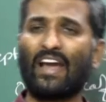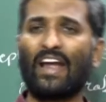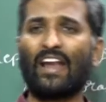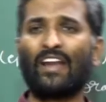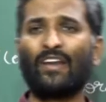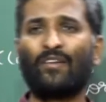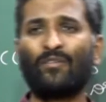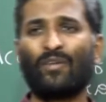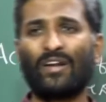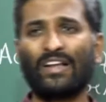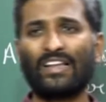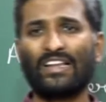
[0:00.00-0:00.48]

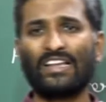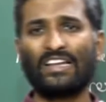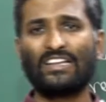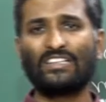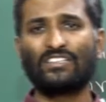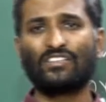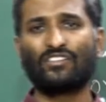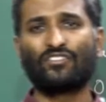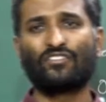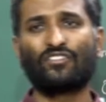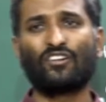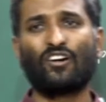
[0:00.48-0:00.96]

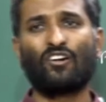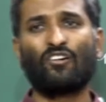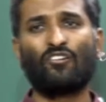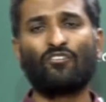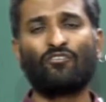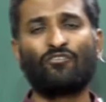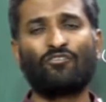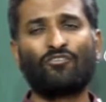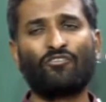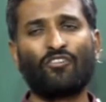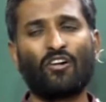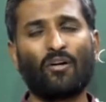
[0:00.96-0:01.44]
advantages
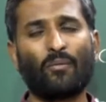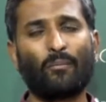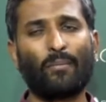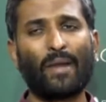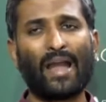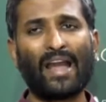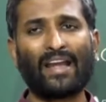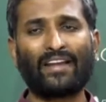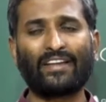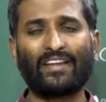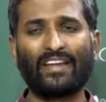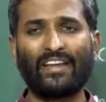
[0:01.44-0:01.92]
of
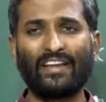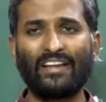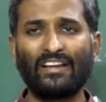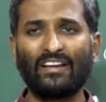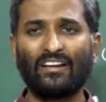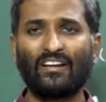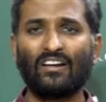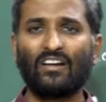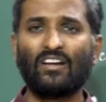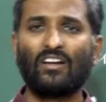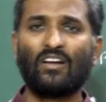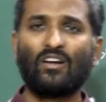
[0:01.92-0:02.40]

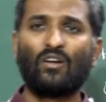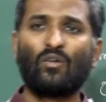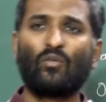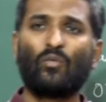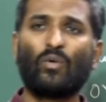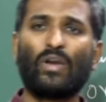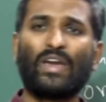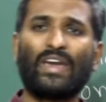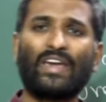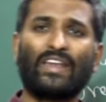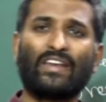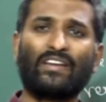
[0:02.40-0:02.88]
banking,
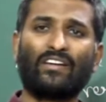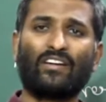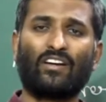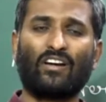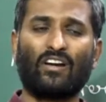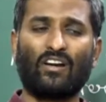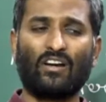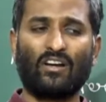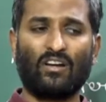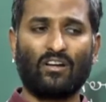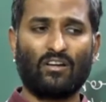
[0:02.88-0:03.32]
where